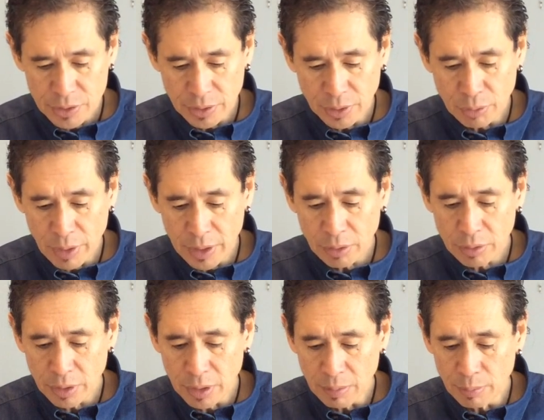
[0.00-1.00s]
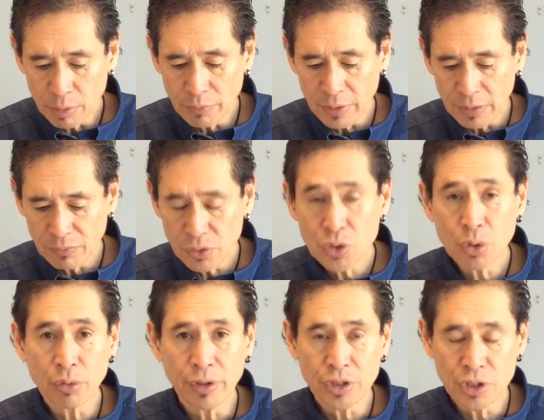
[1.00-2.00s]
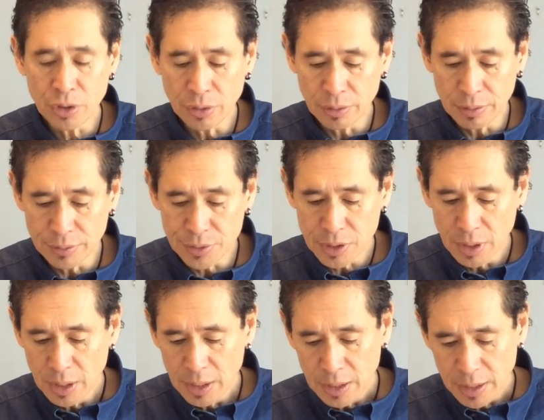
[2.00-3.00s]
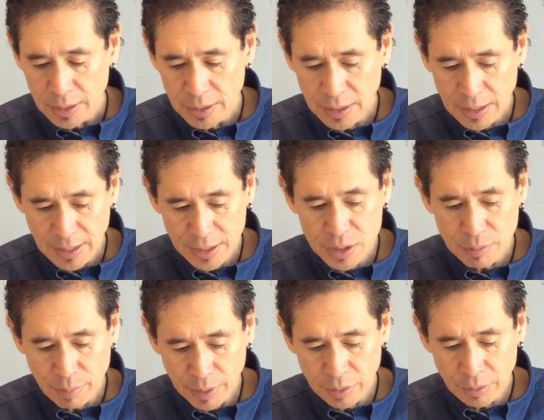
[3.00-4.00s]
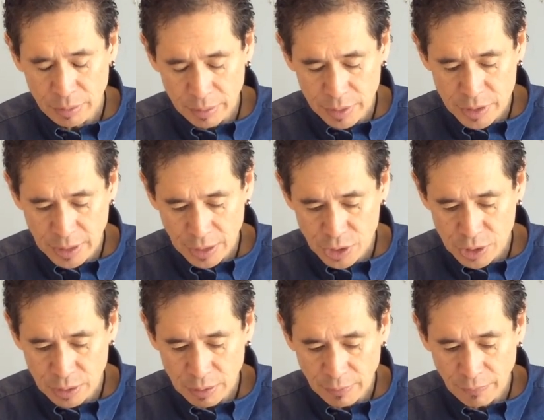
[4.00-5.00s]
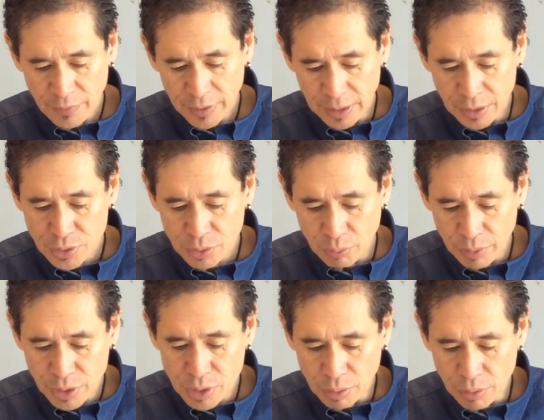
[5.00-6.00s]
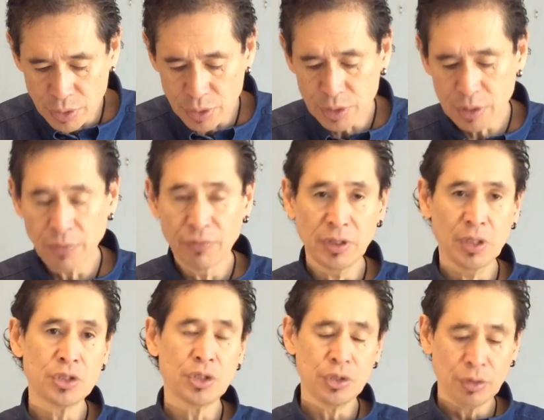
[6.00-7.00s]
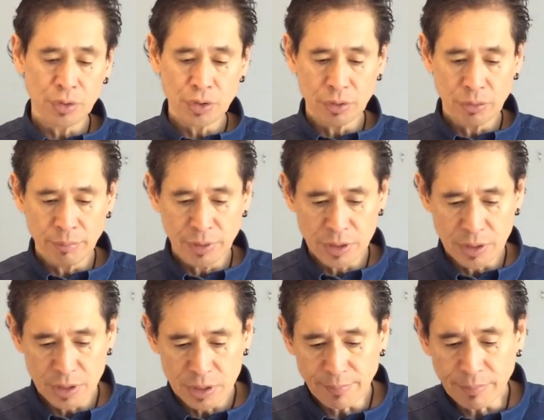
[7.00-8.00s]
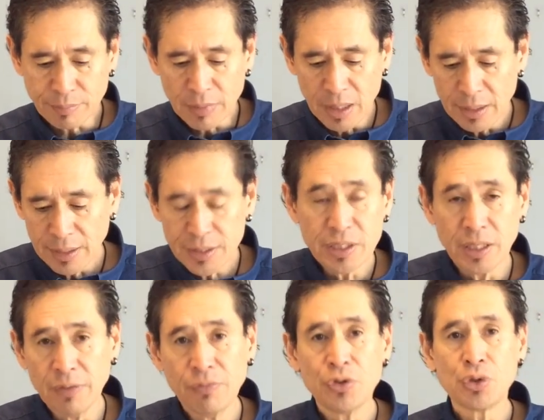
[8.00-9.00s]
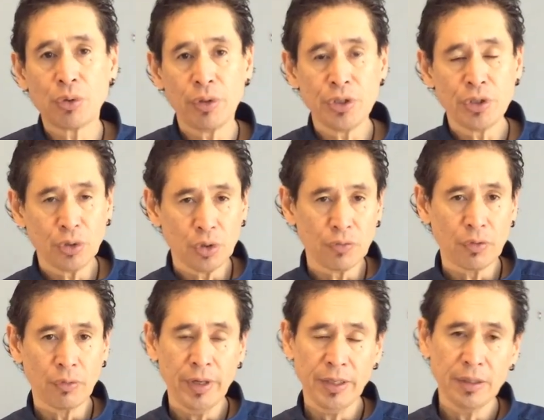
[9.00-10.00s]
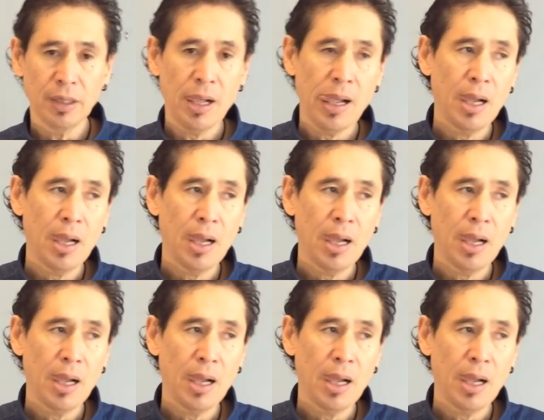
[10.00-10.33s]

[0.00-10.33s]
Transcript: So the greater the number of inventory turns indicates better utilization of financial resources of an institution or business. That's the inventory turnover rate.